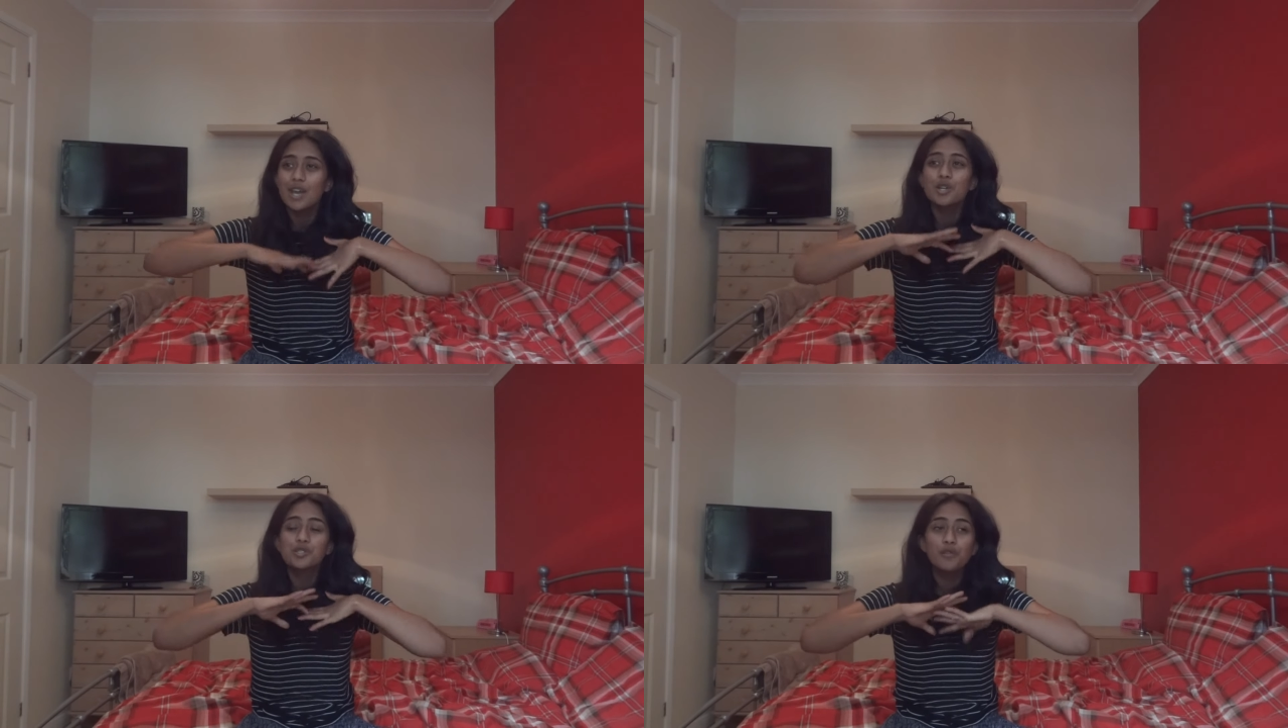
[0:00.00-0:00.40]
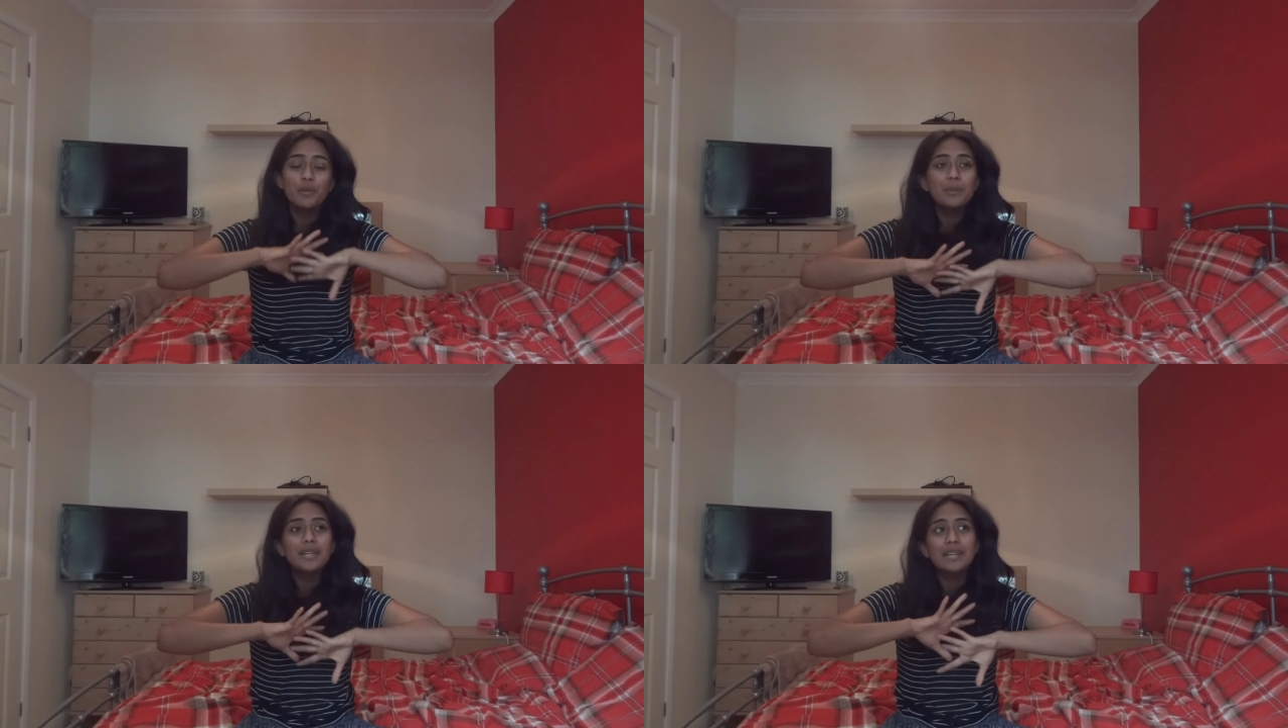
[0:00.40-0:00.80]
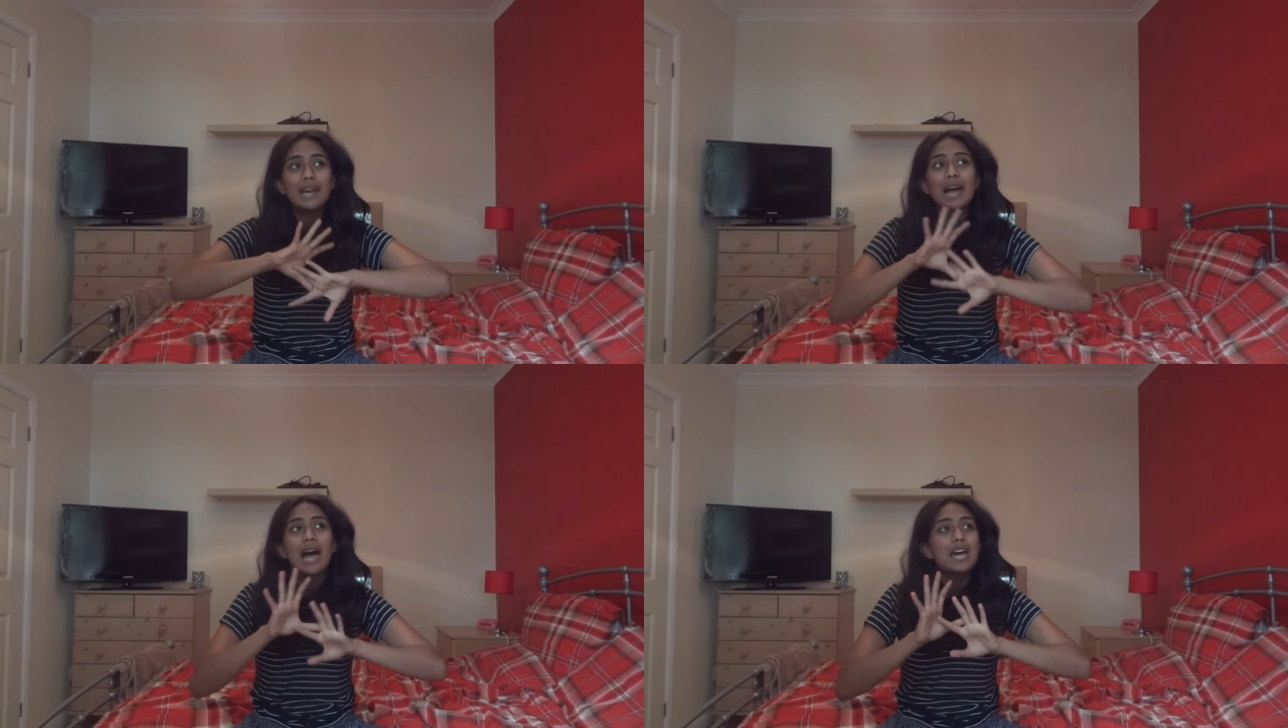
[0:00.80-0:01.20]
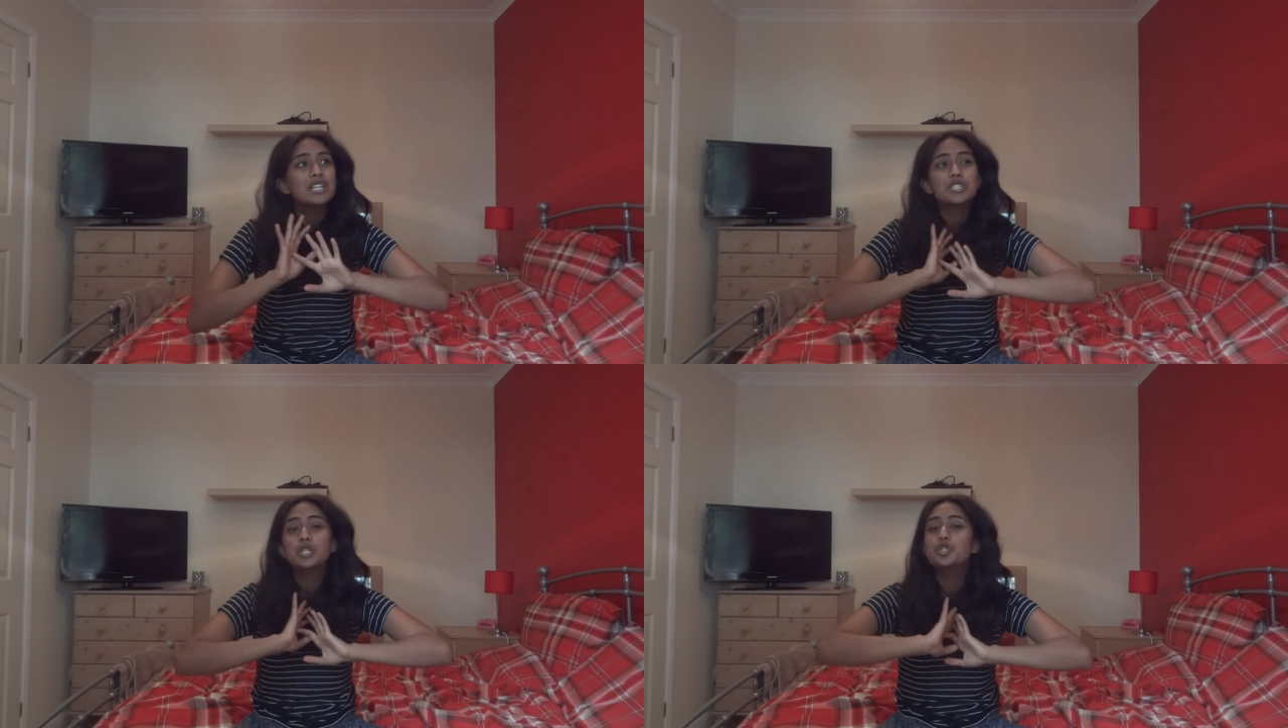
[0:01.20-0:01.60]
So for me,
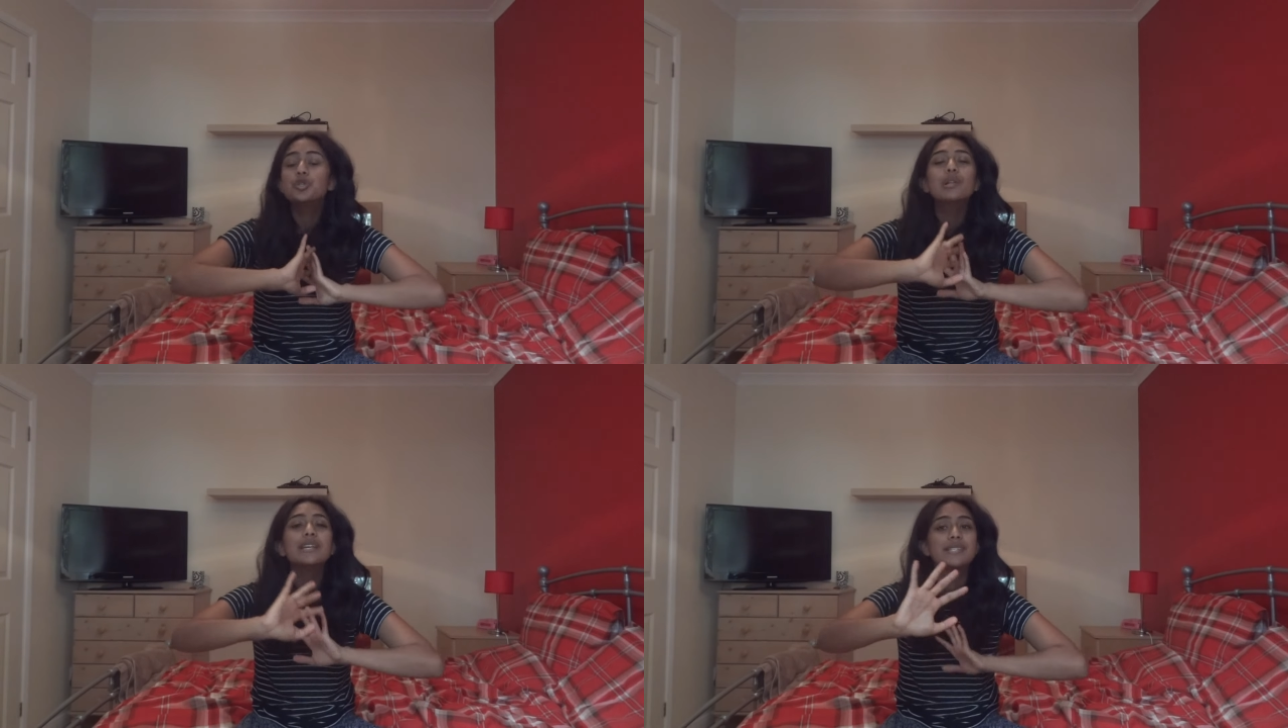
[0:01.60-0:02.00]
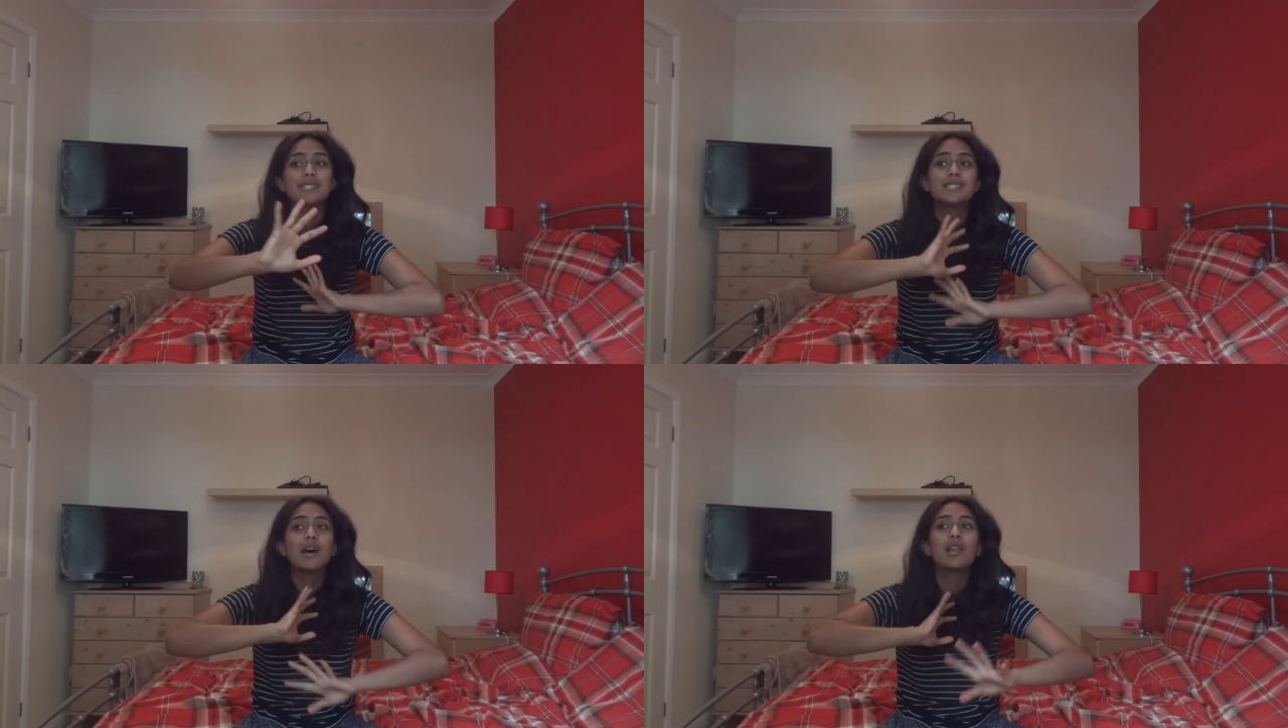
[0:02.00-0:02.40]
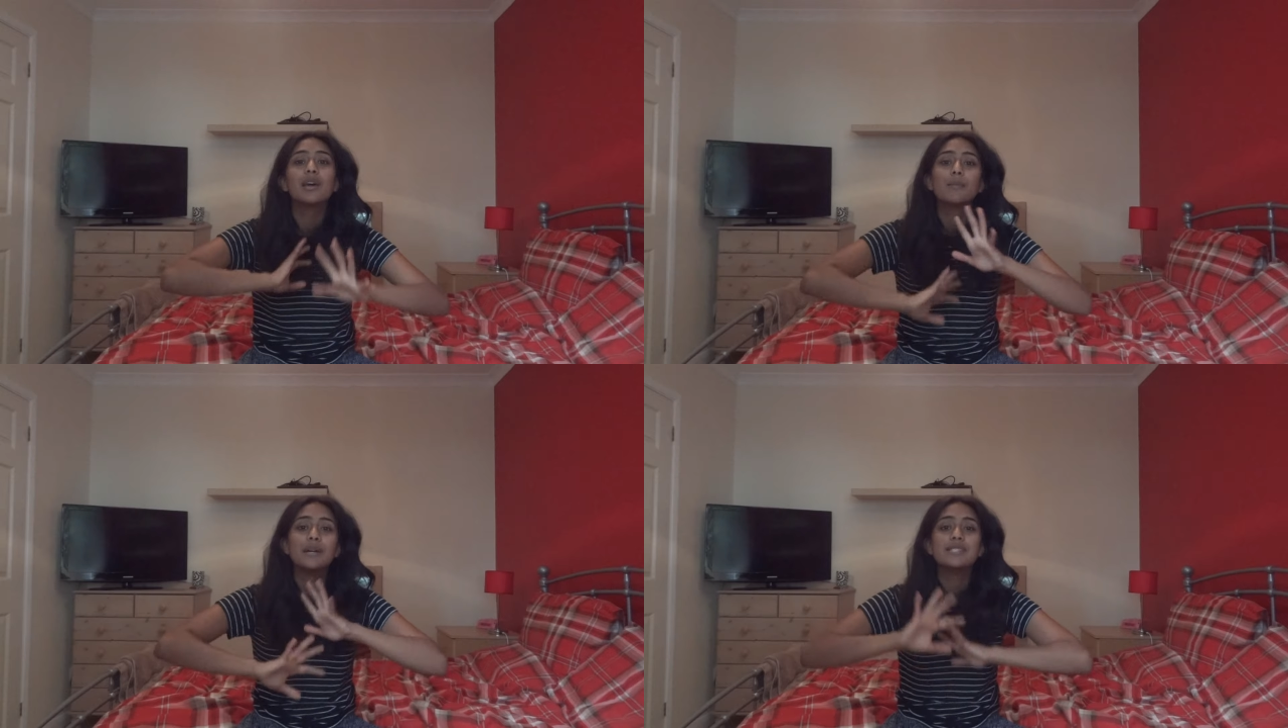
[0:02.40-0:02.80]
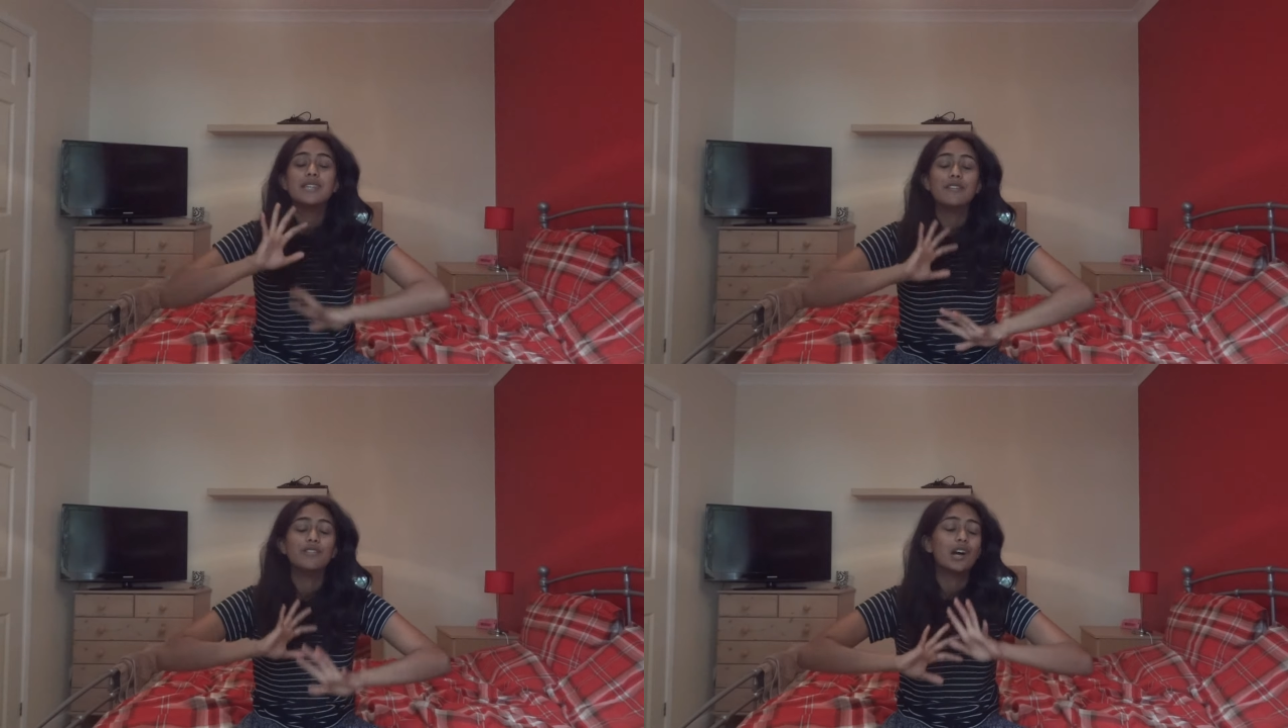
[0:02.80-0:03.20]
to-do lists are like my
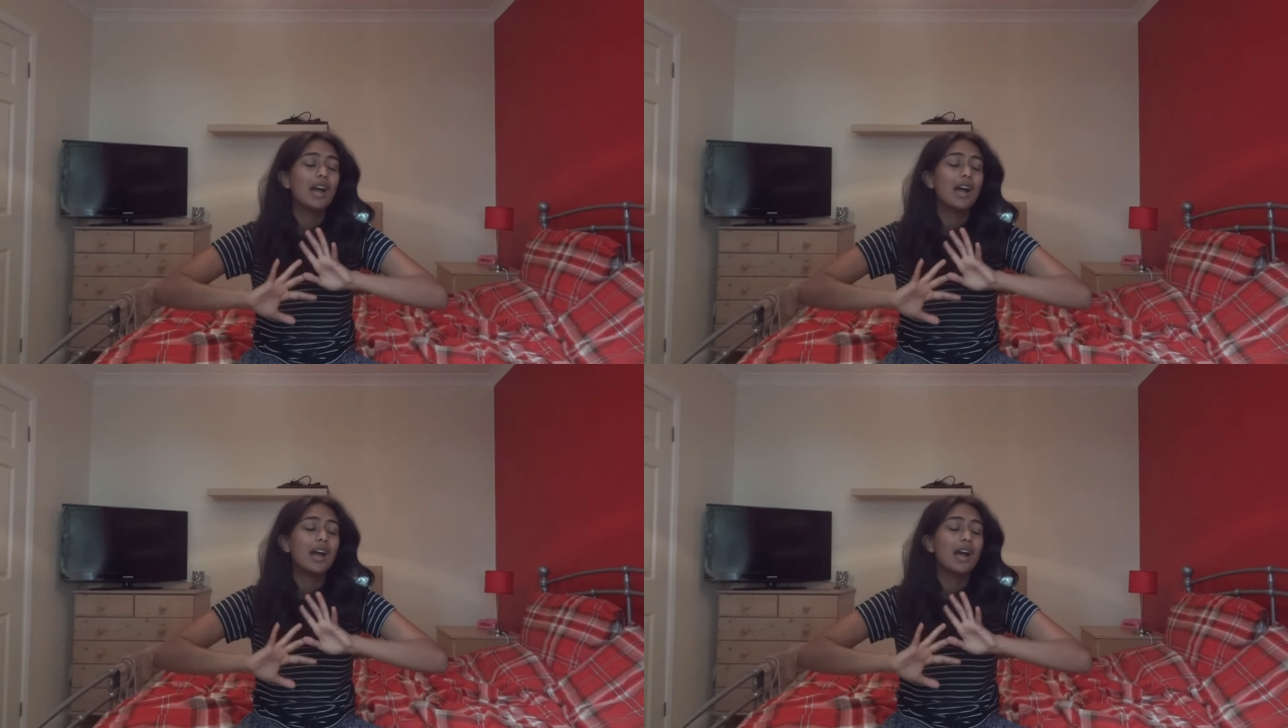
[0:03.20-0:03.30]
saviour.